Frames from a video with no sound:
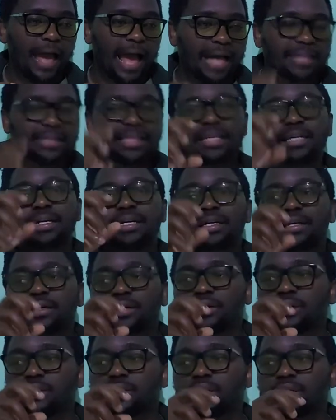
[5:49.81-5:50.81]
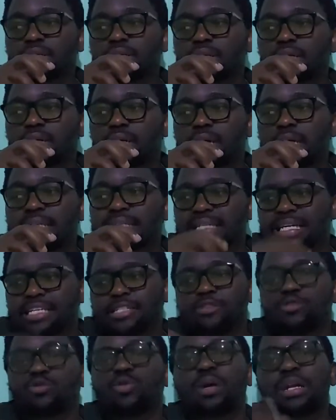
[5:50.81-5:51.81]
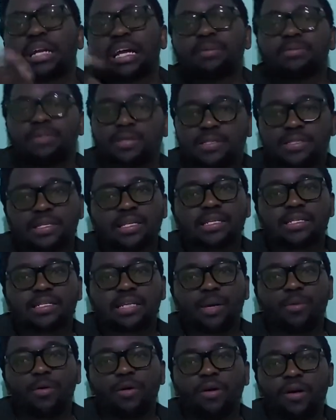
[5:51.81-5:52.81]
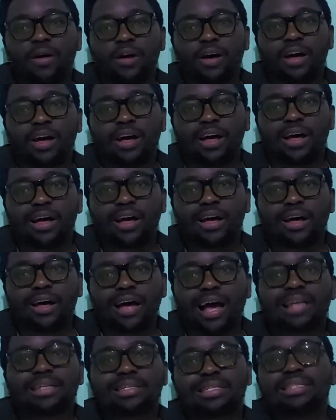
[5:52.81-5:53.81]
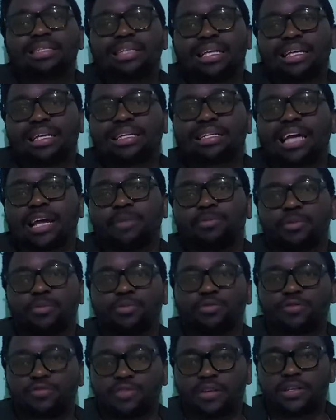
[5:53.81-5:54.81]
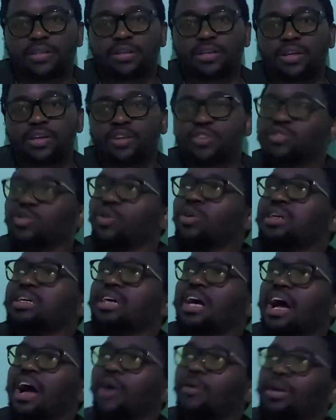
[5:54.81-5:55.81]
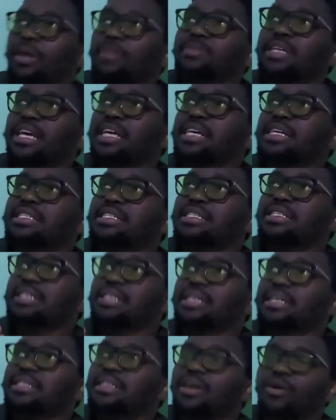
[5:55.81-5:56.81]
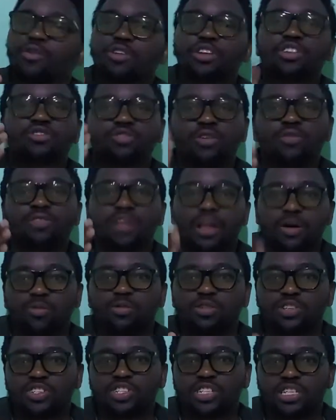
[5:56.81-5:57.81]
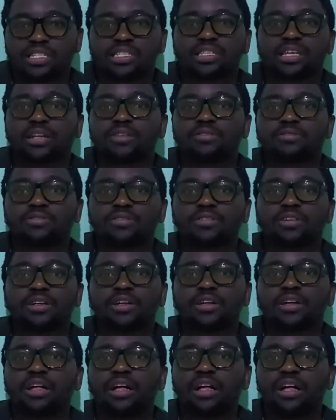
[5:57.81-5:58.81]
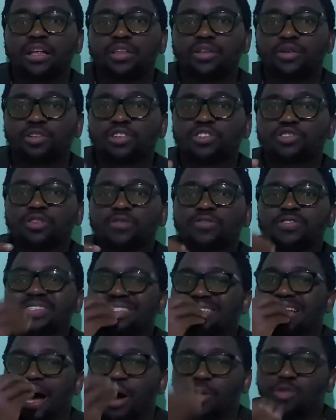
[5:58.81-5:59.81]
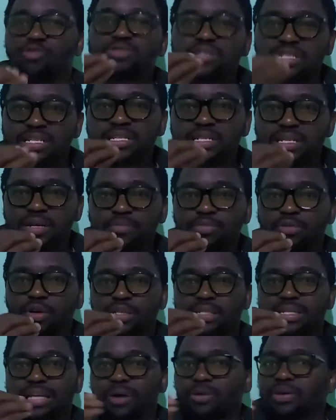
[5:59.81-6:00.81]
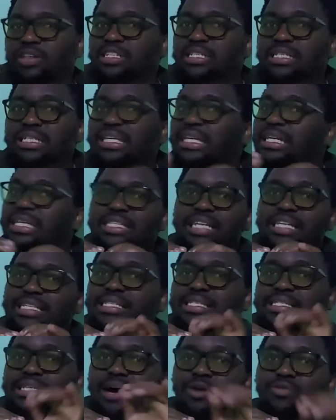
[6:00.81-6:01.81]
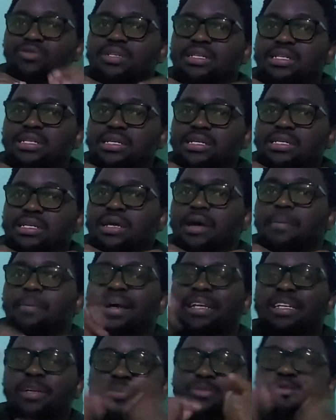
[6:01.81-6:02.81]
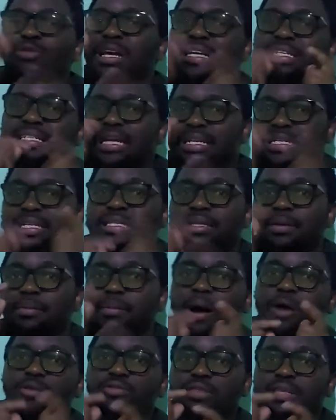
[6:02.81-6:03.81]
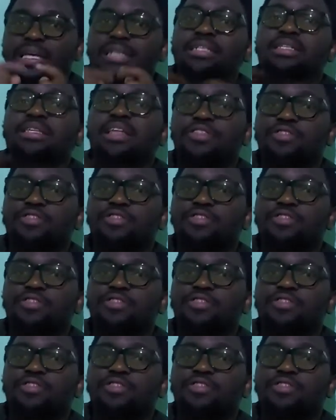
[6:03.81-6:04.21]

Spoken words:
I think it's easy to claim these things, Yabo, until it can be proven. So what I'm saying is the origin of language itself, the origin of sound, because language is really just sound manipulated in the mouth and in the